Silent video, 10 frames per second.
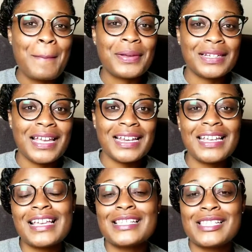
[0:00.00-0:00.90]

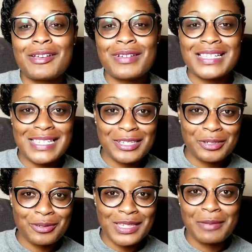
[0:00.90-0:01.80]
planning is so
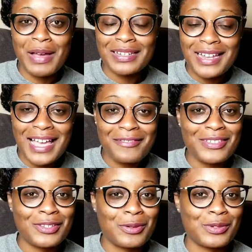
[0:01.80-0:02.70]
essential to my life
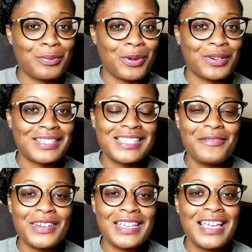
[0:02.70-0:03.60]
in terms of
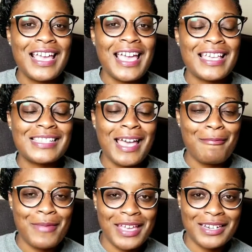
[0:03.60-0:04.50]
productivity and
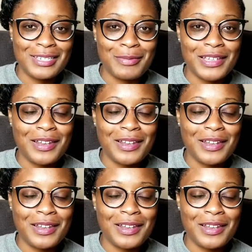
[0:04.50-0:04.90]
time management.